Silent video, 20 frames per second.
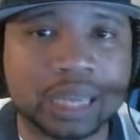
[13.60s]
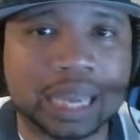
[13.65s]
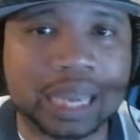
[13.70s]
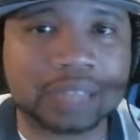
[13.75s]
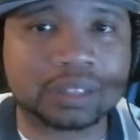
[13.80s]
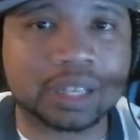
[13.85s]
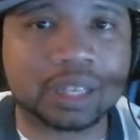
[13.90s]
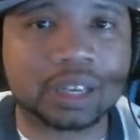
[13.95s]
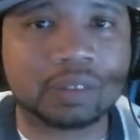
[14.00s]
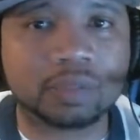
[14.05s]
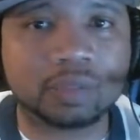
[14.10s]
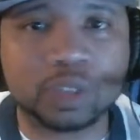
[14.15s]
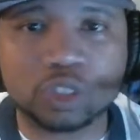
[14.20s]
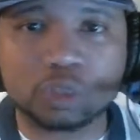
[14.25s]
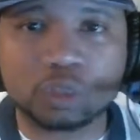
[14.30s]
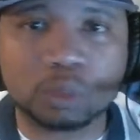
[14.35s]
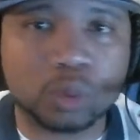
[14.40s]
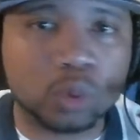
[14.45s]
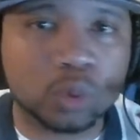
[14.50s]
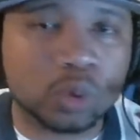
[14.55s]
games like
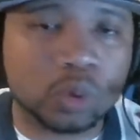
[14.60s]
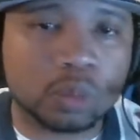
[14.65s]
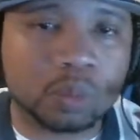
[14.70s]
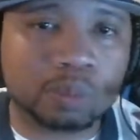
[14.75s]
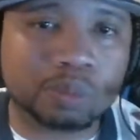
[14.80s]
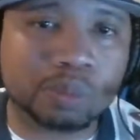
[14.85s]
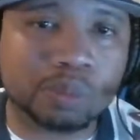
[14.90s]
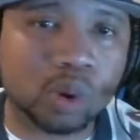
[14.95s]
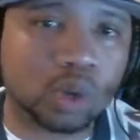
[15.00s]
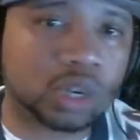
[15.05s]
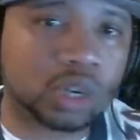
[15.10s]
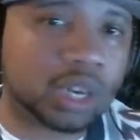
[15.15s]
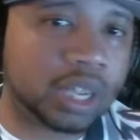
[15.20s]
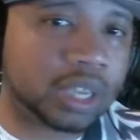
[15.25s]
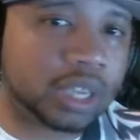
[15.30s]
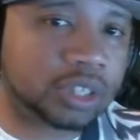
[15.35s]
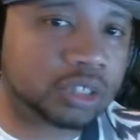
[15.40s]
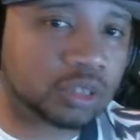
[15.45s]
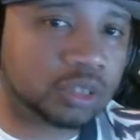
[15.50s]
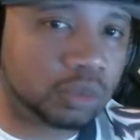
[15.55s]
Invisible,
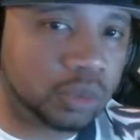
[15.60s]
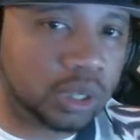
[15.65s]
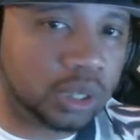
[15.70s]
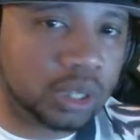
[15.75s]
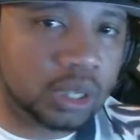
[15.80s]
Borderlands 3.